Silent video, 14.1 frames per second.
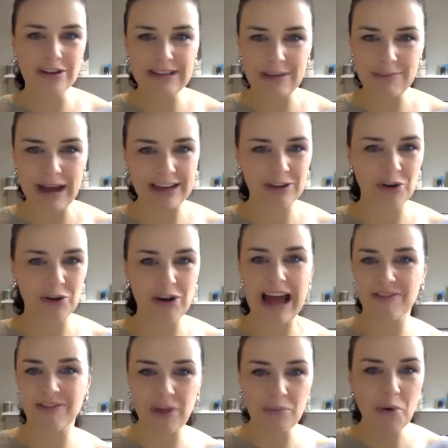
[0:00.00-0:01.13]
they might not
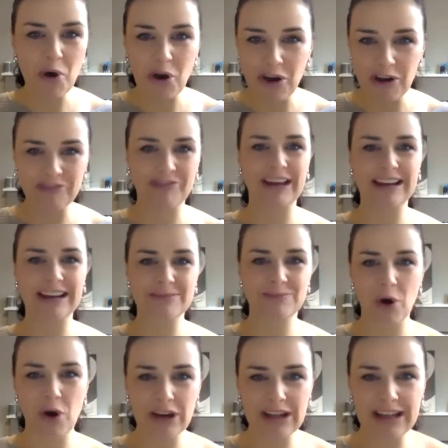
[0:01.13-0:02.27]
have the perfect
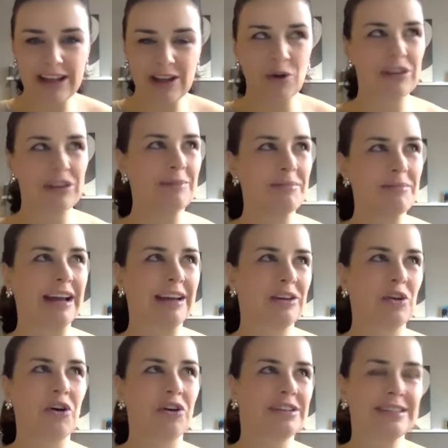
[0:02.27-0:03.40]
body, or they might
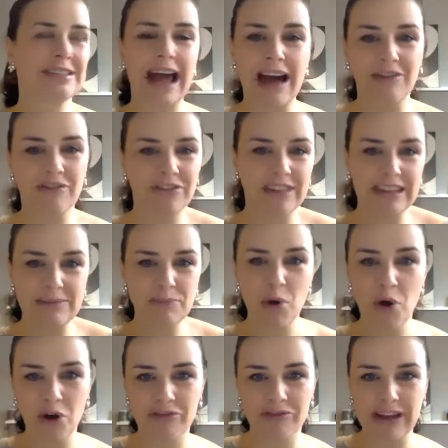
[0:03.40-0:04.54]
not have the
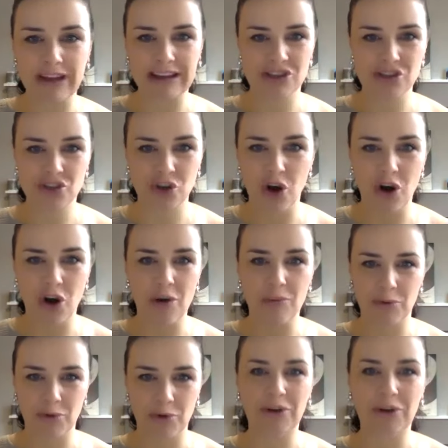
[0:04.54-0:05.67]
perfect
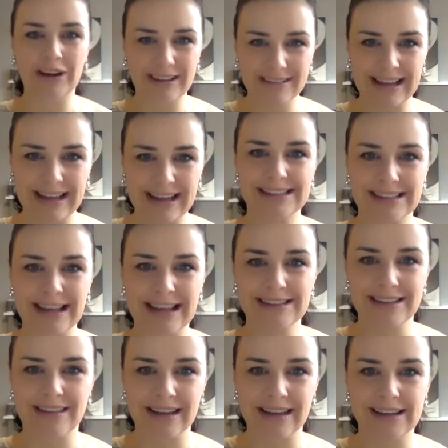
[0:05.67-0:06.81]
job, or that's the thing,